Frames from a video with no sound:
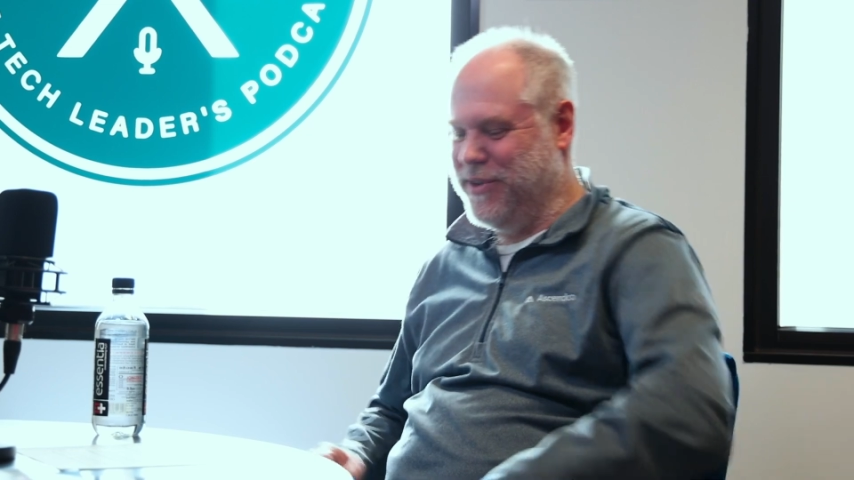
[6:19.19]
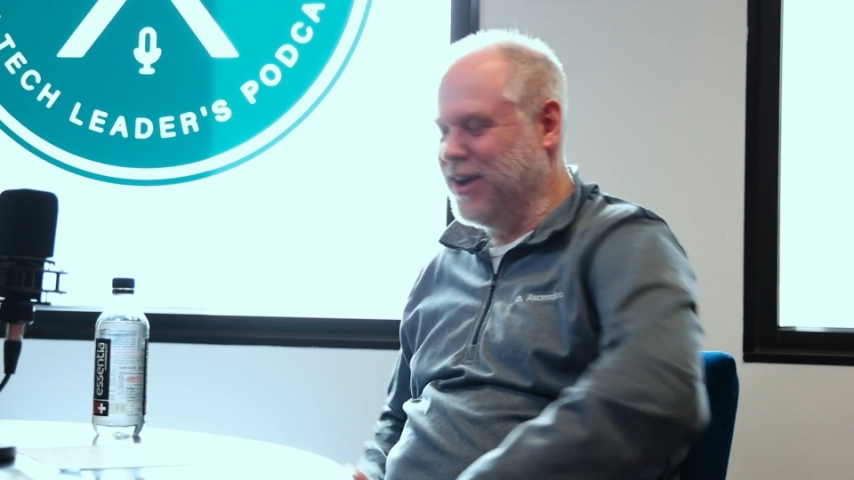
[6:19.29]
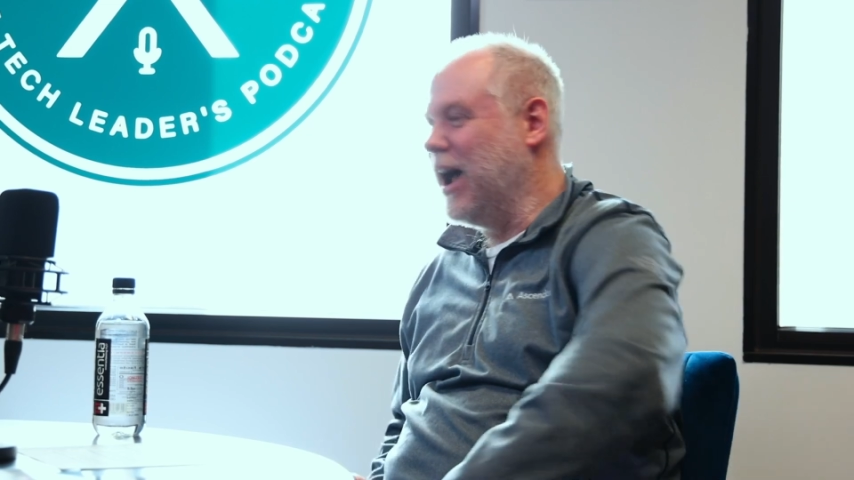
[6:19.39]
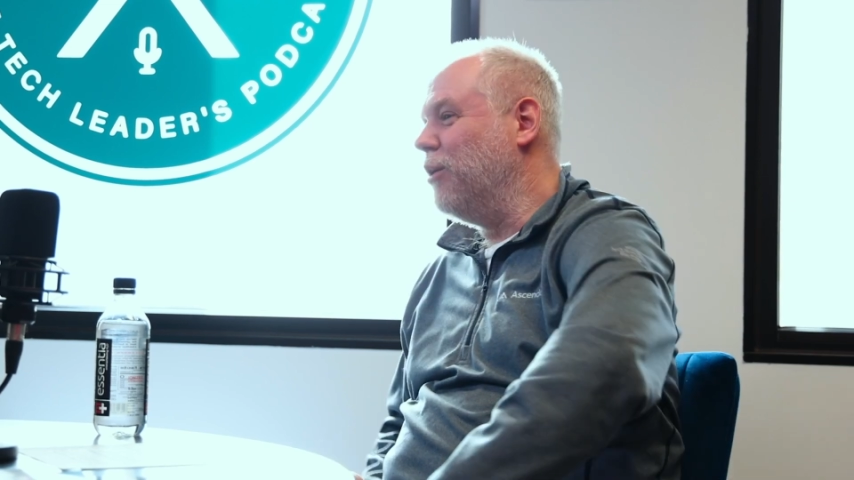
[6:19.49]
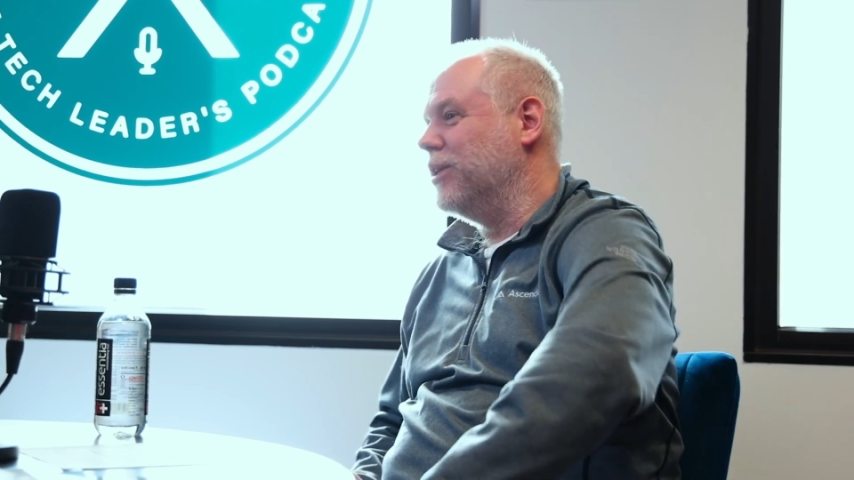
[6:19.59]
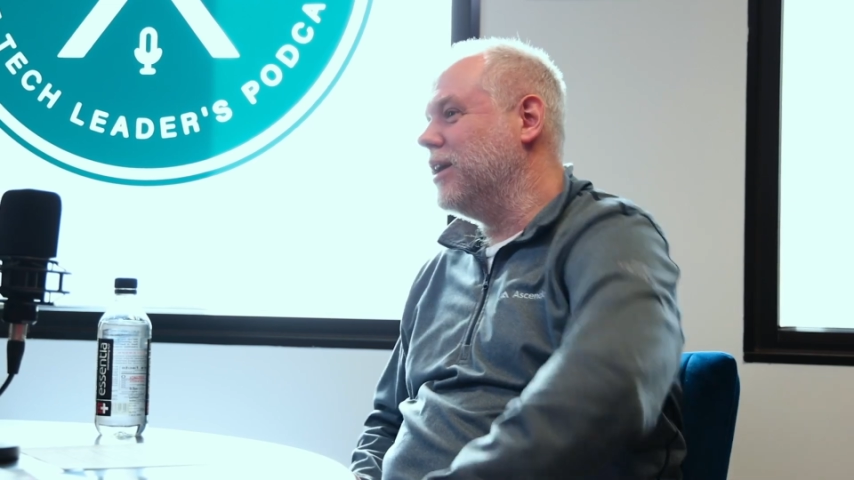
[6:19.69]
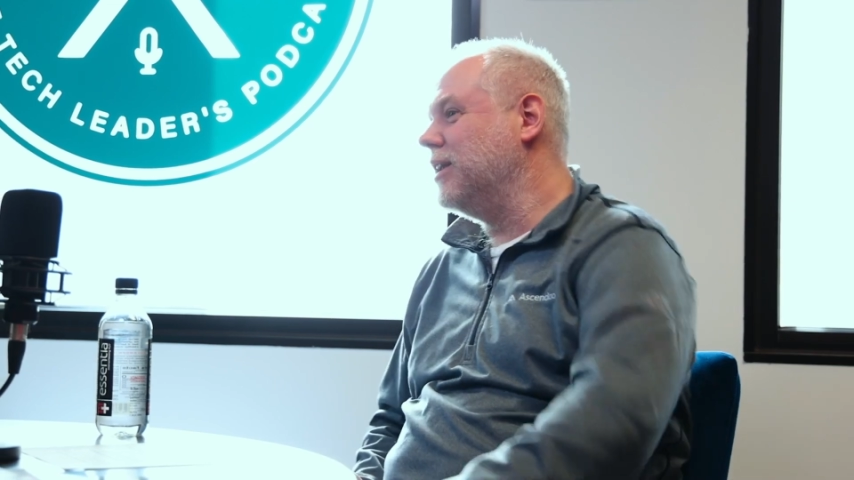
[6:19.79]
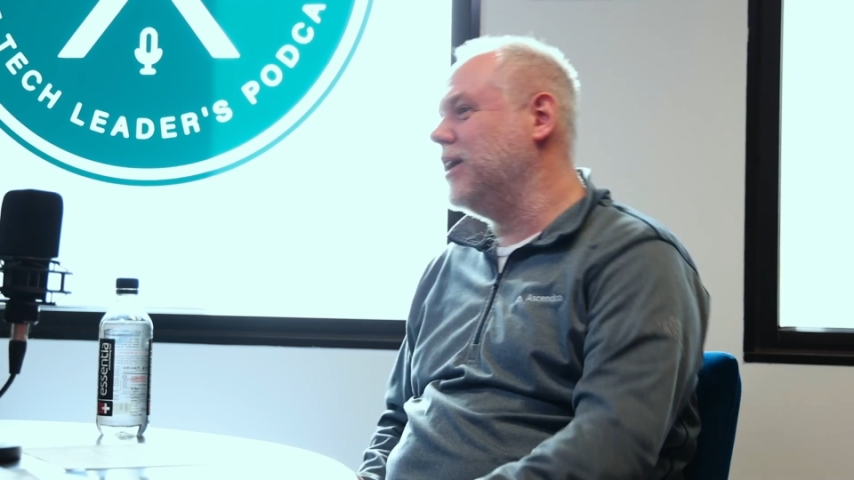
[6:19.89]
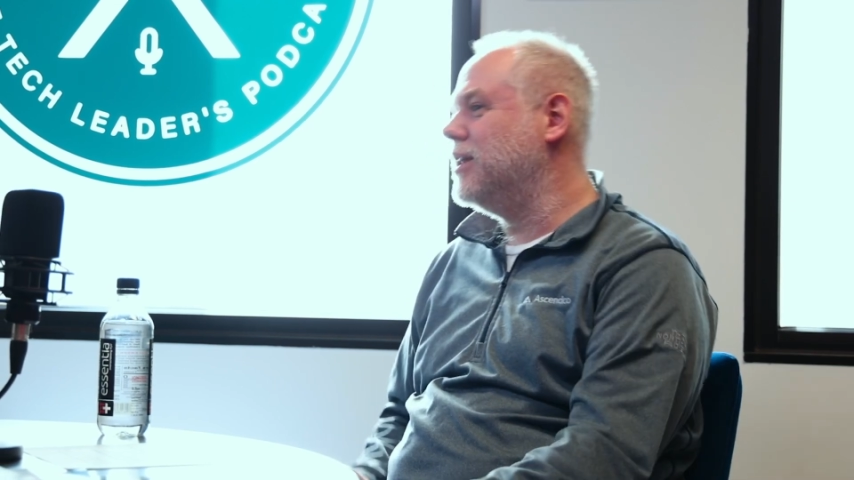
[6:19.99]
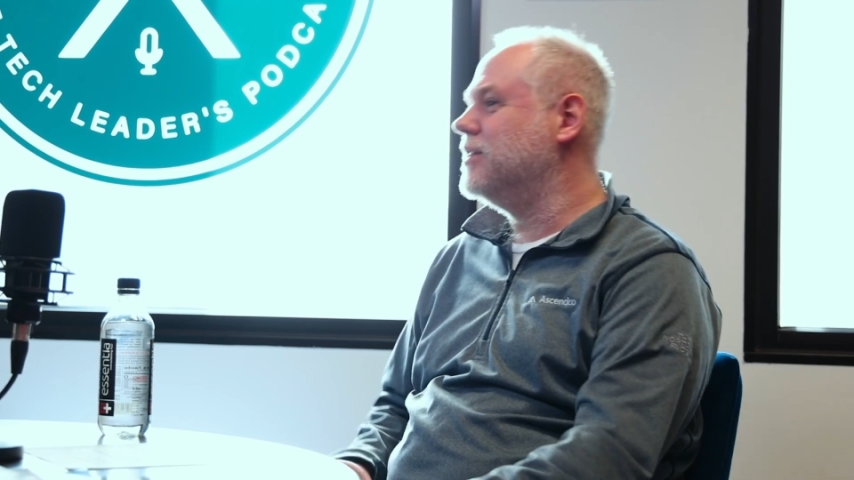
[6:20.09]
figured out what they
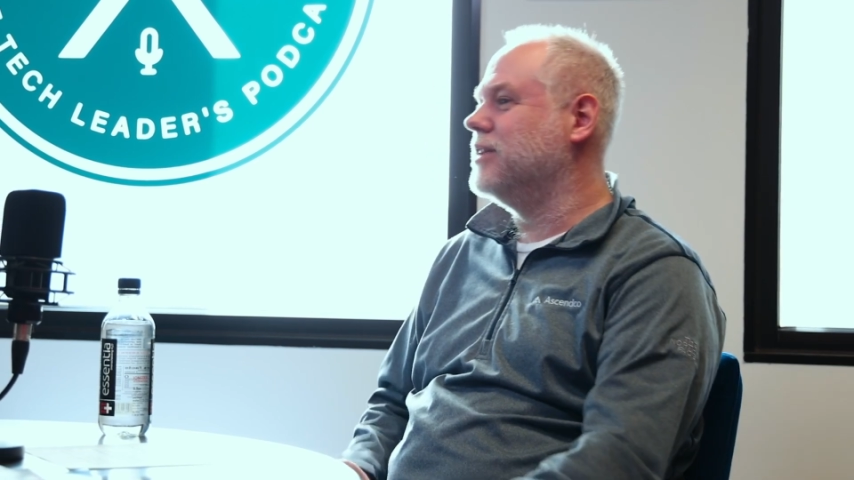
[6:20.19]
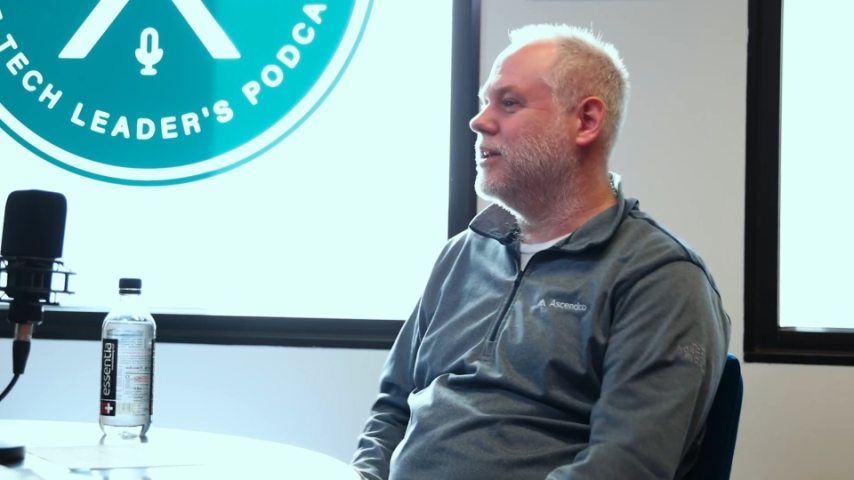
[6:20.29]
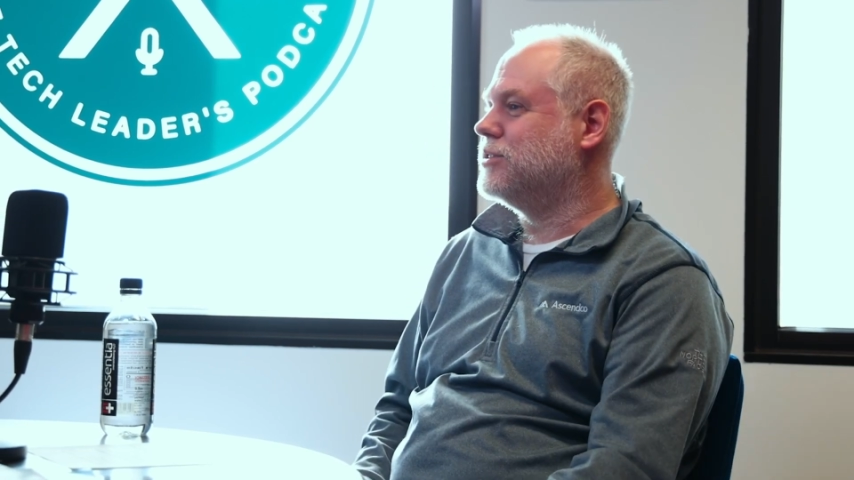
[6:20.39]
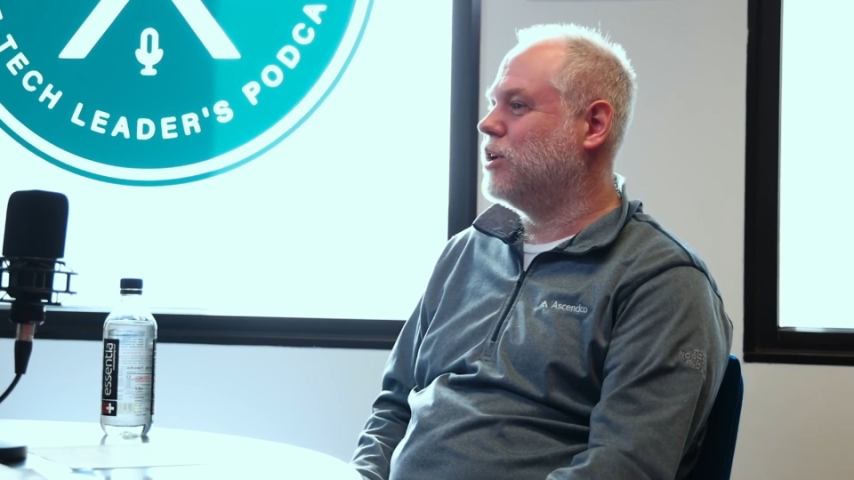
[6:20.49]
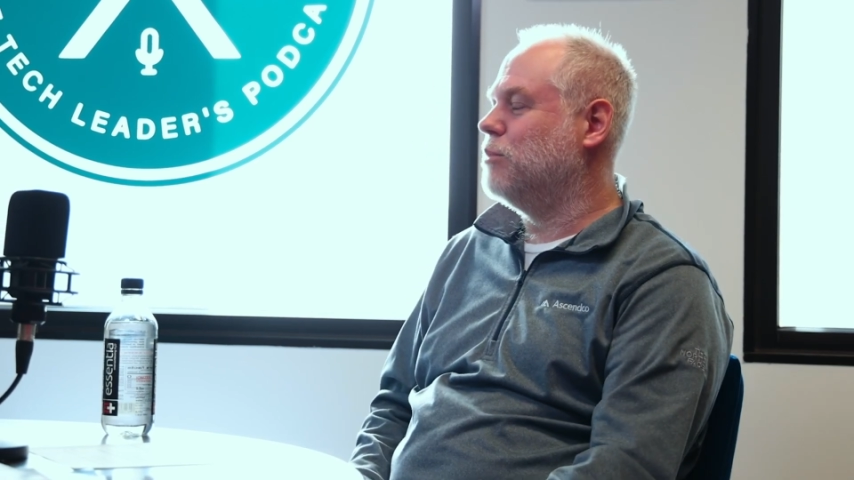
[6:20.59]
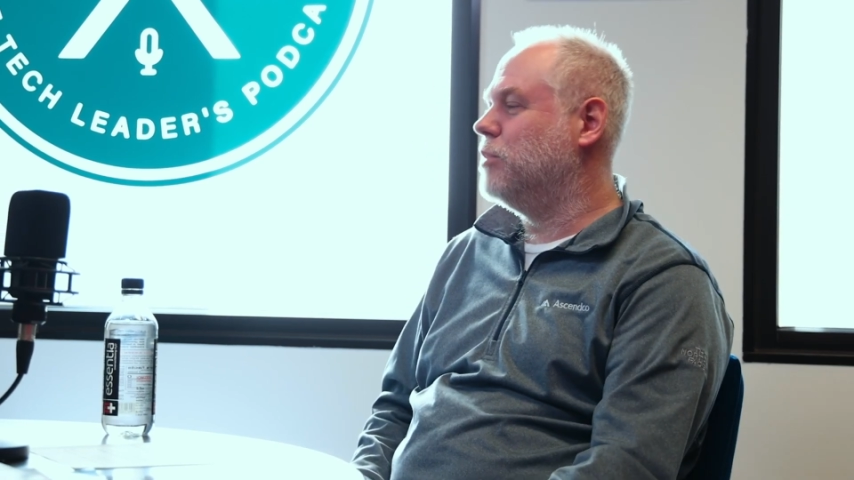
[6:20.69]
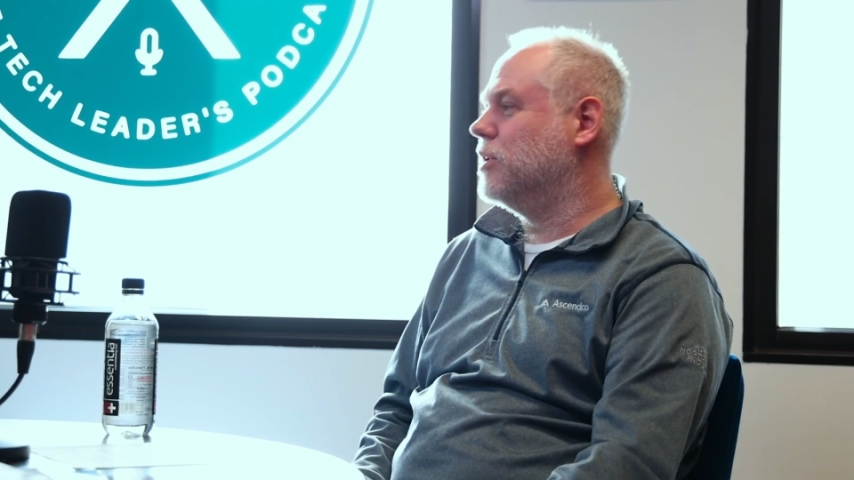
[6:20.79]
needed and started